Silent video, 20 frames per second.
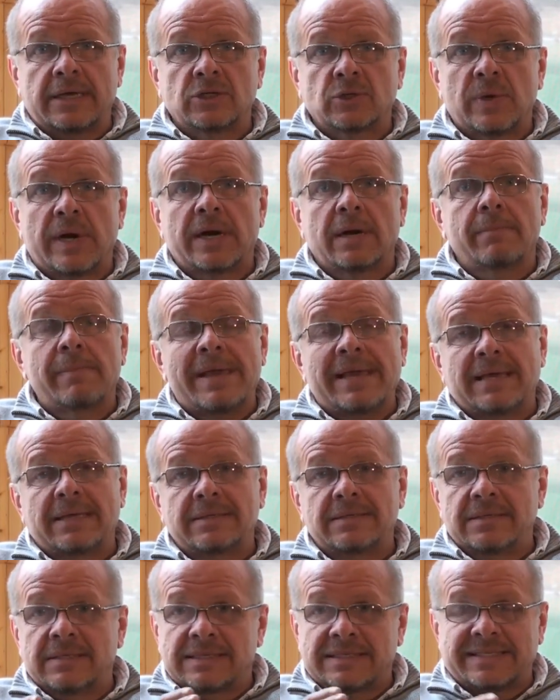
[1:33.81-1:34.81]
I try to make
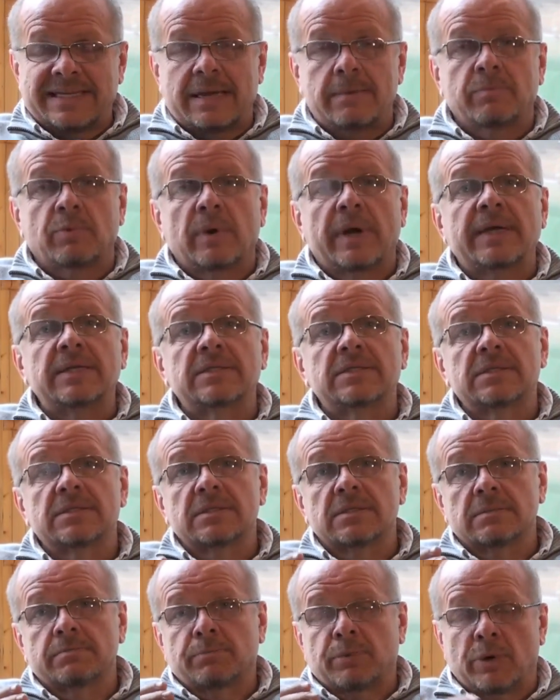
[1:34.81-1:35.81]
it the same
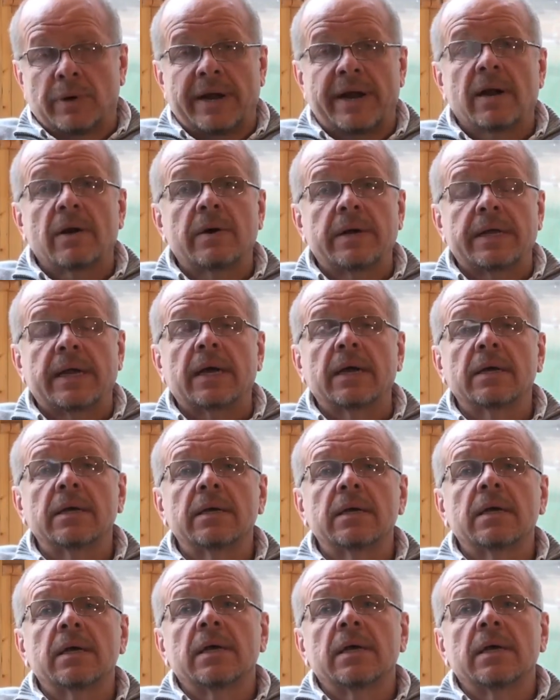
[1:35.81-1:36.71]
price per area.